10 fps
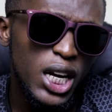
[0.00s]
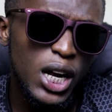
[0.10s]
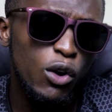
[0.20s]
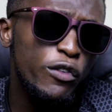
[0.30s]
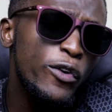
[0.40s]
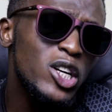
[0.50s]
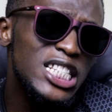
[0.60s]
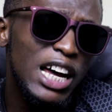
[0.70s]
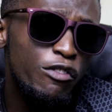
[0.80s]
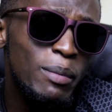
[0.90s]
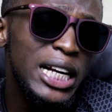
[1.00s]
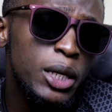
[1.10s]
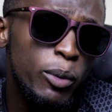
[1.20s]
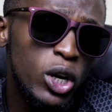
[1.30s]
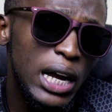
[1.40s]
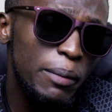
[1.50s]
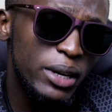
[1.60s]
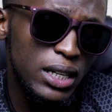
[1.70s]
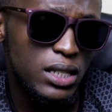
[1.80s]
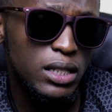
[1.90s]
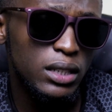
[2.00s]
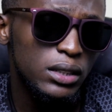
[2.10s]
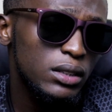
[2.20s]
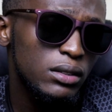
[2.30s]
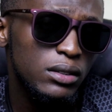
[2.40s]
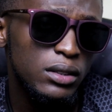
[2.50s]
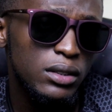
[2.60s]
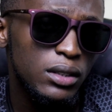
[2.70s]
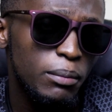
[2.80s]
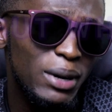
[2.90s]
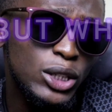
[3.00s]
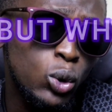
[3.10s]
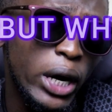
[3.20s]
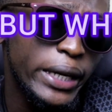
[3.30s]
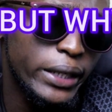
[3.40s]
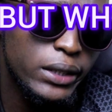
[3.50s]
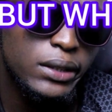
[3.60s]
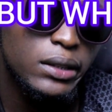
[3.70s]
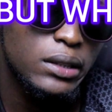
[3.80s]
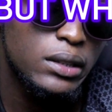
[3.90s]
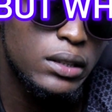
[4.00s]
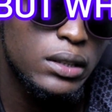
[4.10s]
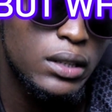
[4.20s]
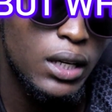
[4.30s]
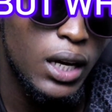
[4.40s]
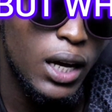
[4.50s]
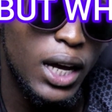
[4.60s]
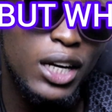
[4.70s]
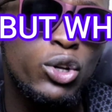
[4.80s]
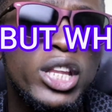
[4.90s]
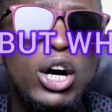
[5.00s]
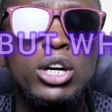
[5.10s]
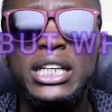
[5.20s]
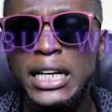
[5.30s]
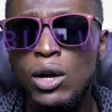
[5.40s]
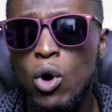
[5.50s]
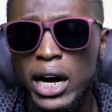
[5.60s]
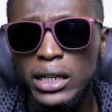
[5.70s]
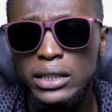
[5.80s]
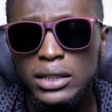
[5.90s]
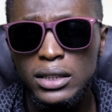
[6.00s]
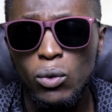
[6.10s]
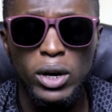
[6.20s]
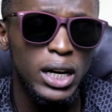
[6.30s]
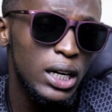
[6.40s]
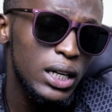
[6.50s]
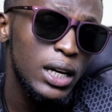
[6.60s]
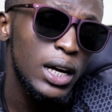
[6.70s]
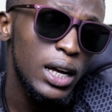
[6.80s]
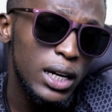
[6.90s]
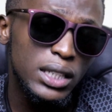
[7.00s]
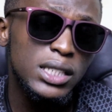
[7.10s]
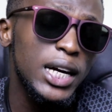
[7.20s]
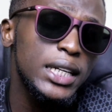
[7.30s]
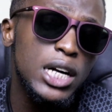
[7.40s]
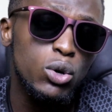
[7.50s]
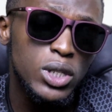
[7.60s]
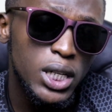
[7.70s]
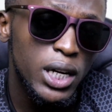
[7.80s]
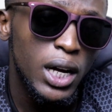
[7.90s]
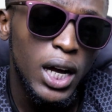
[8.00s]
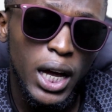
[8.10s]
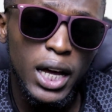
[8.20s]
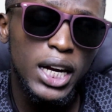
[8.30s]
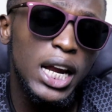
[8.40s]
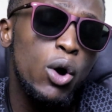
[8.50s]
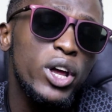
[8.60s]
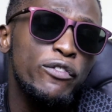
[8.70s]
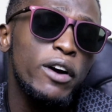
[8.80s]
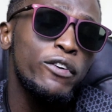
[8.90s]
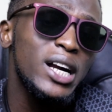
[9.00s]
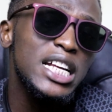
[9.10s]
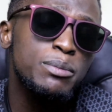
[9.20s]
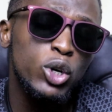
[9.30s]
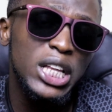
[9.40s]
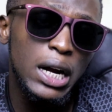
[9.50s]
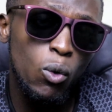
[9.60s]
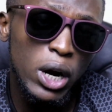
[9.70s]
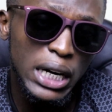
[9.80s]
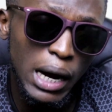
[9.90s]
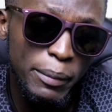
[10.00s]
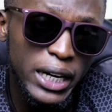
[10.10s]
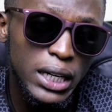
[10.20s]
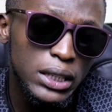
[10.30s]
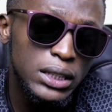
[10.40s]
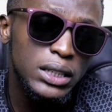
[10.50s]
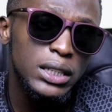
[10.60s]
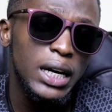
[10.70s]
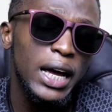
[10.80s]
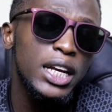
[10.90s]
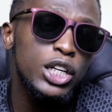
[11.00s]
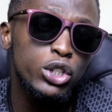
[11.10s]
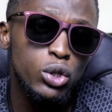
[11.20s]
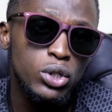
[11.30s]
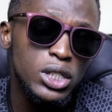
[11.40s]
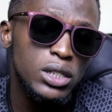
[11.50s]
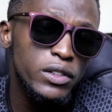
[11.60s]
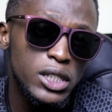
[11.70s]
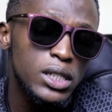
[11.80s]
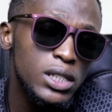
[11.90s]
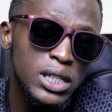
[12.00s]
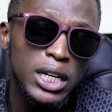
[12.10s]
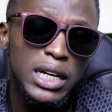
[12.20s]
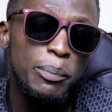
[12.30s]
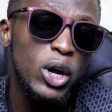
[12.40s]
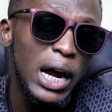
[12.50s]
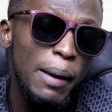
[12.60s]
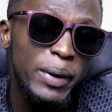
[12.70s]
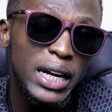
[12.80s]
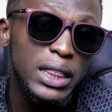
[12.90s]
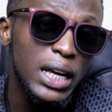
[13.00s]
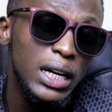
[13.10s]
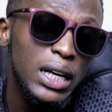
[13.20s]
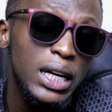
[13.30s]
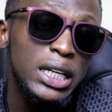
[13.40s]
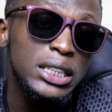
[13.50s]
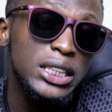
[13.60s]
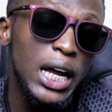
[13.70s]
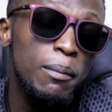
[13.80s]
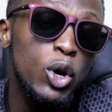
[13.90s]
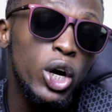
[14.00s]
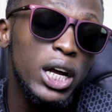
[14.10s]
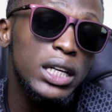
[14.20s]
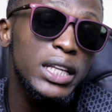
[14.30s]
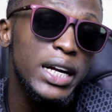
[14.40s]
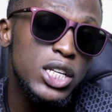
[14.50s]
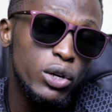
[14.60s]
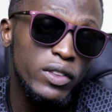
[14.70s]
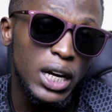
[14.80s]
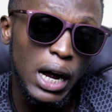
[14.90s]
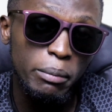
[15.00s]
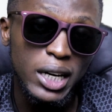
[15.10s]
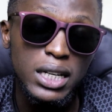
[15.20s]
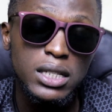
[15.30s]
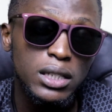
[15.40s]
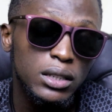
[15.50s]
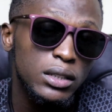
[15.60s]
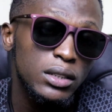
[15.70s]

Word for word: Now, phones have multiple cameras. But why? And do they all really work? Well, let's try it out. And now, if your phone has more than one camera, I need you to set up your camera, then try blocking the rest of the cameras.